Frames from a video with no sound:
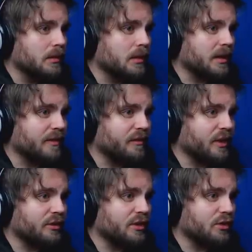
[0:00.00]
Can I
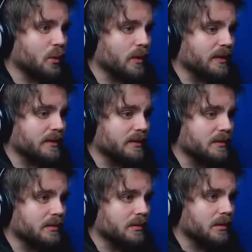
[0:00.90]
flush the toilet?
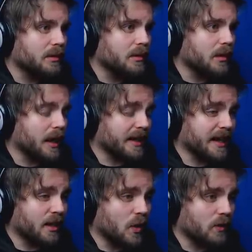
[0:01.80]
I
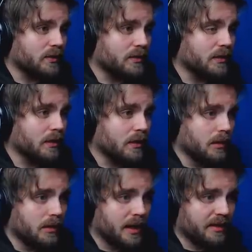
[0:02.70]
cannot.
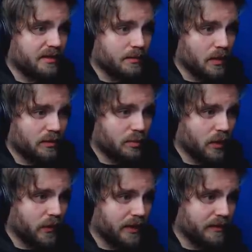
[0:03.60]
That's the most
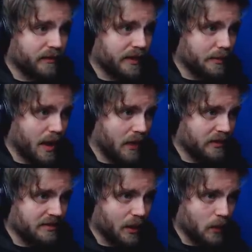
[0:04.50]
worrying thing about
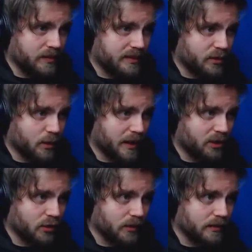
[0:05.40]
this whole
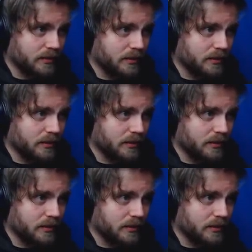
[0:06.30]
situation.